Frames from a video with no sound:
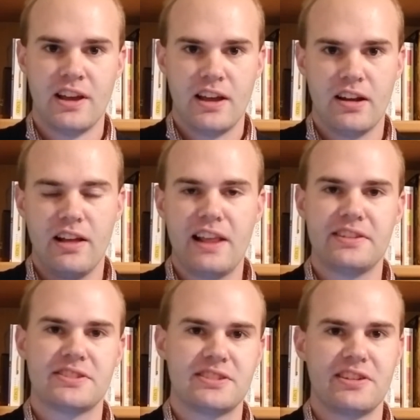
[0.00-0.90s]
And a lot of
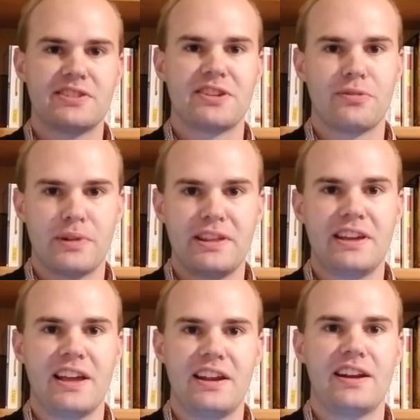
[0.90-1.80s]
these series are really
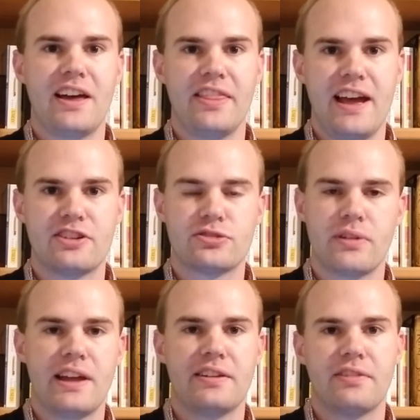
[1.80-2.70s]
hitting on that
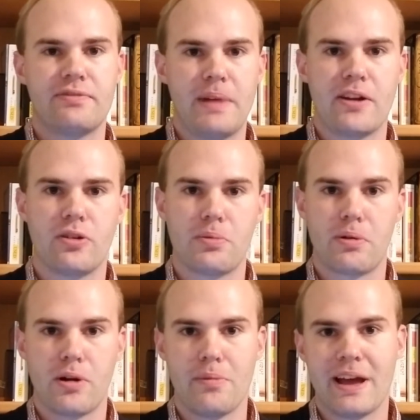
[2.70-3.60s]
trend of paranormal
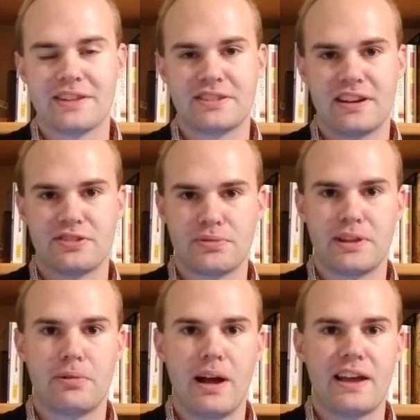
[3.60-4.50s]
romance, and it's
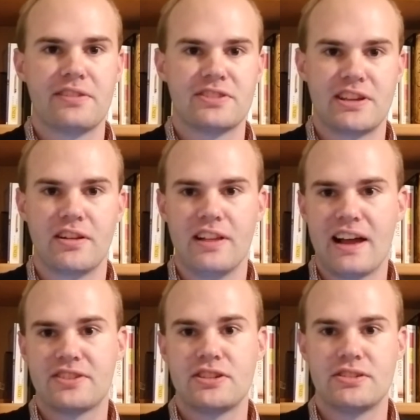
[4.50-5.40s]
really why she's seen
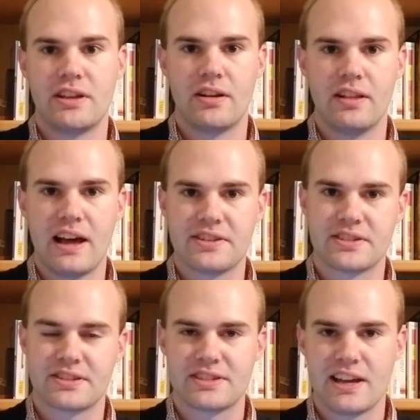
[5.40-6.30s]
a lot of
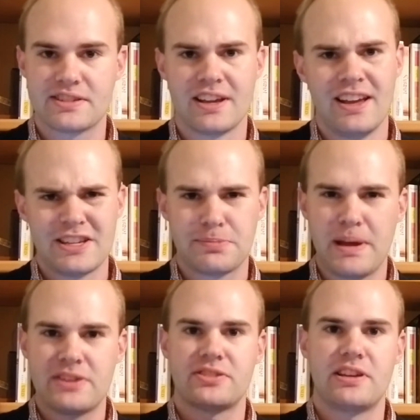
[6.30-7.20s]
success,
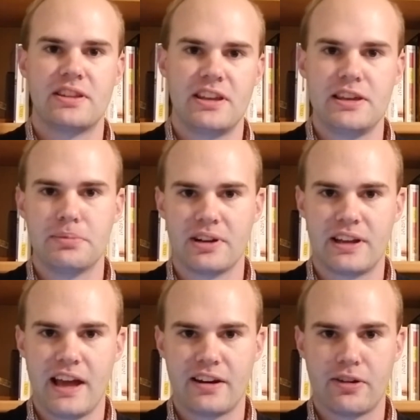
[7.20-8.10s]
especially in the ebook
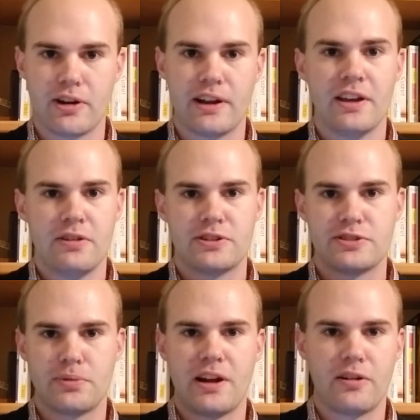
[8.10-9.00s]
category, which is
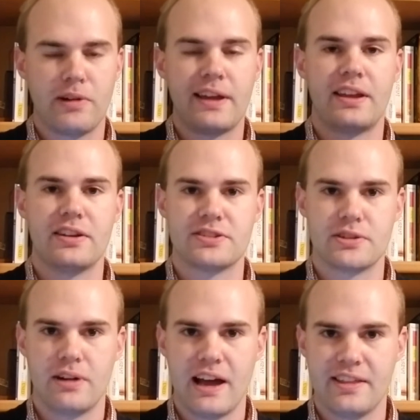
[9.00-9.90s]
why her ranking is
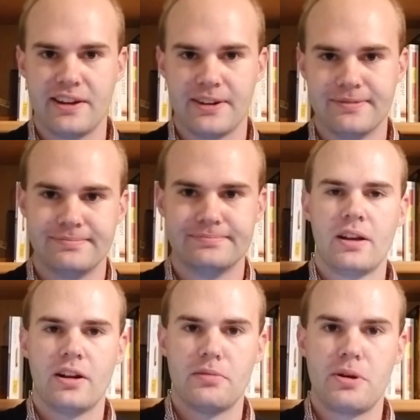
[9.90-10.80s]
so high there.
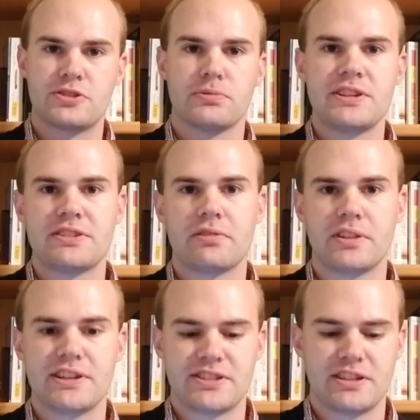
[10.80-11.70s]
Her most recent
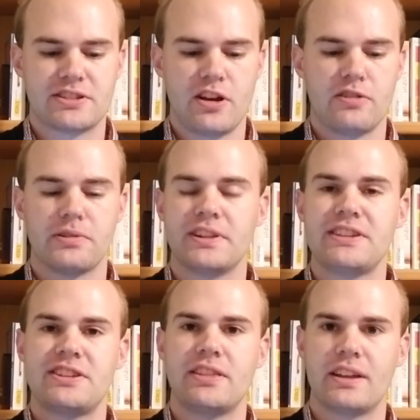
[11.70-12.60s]
release is called
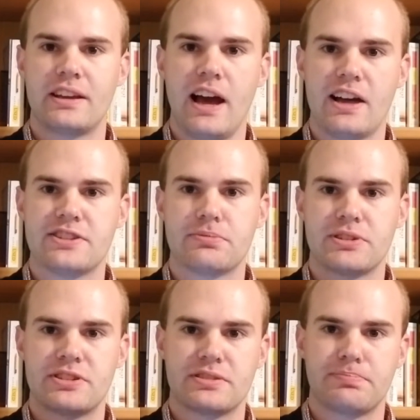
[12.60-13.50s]
Releasing the Gods,
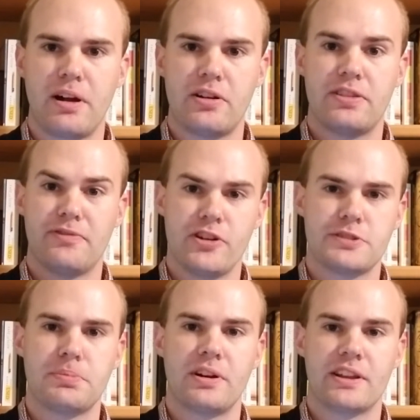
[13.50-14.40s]
which is part of the
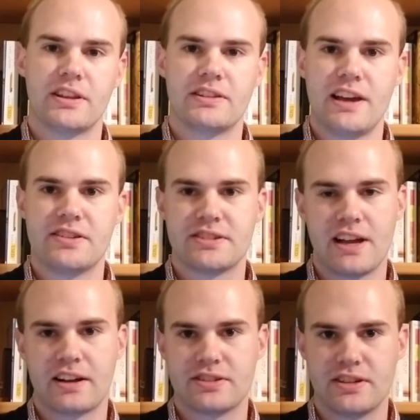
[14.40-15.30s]
first book in the Titan
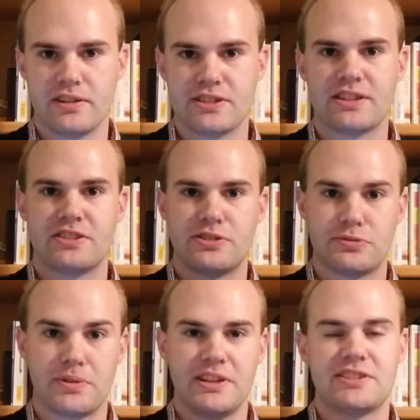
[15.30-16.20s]
Saga series that she's
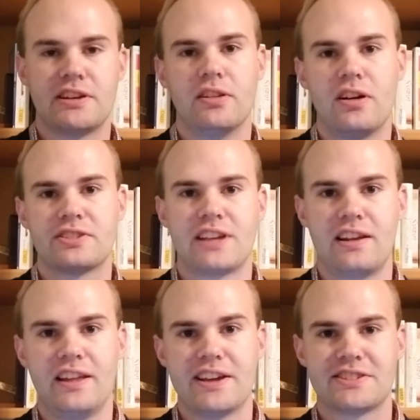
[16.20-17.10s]
releasing alongside
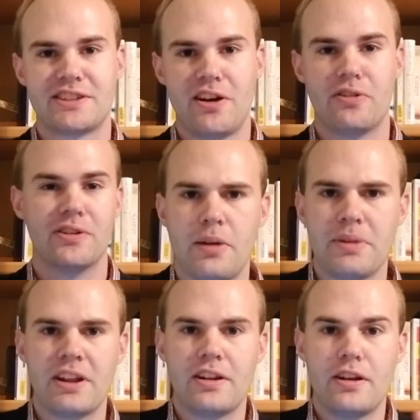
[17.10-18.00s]
Leah Stone.
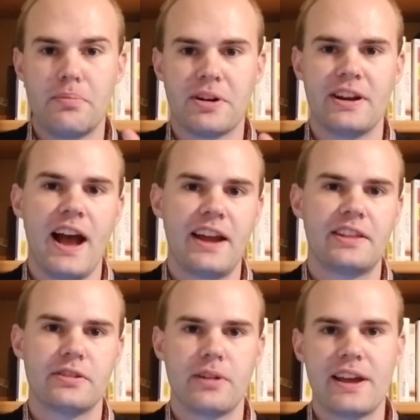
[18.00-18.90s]
Coming in at number 9
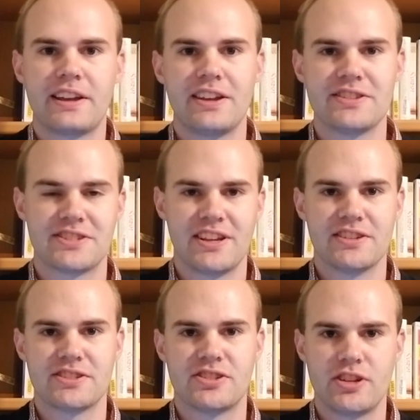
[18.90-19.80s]
in the rankings
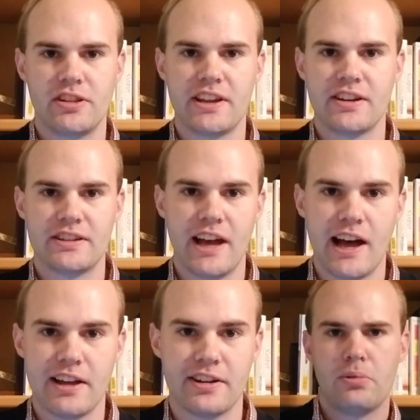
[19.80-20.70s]
is Jillian
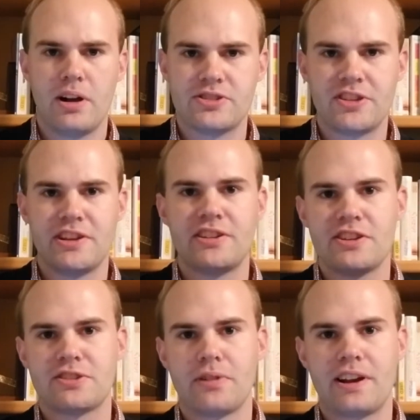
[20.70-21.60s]
Dodd. While Jillian
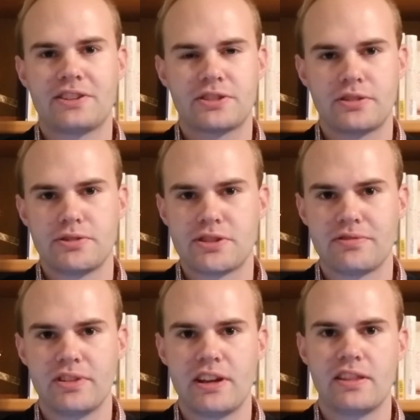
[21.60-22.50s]
doesn't write
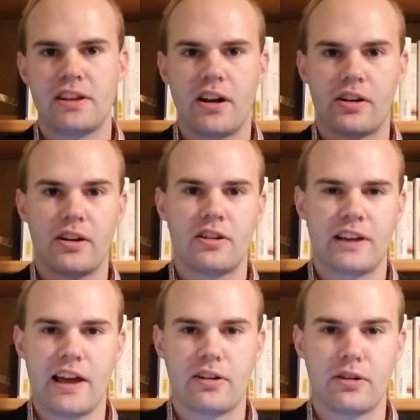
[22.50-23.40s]
exclusively in the young adult
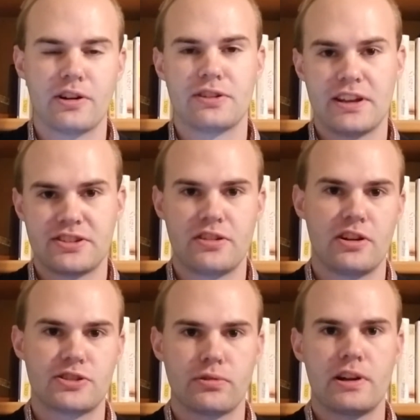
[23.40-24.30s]
category, as she
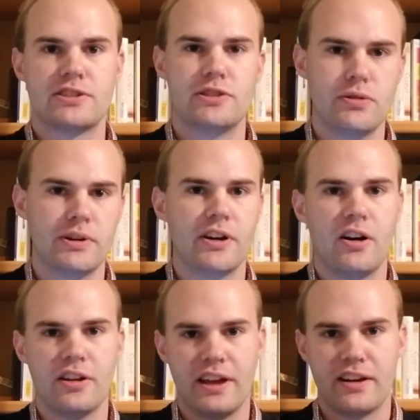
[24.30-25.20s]
also writes new
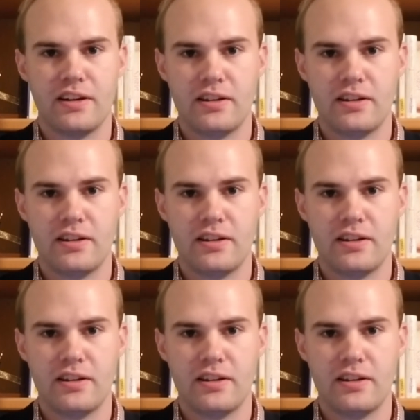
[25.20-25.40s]
adult and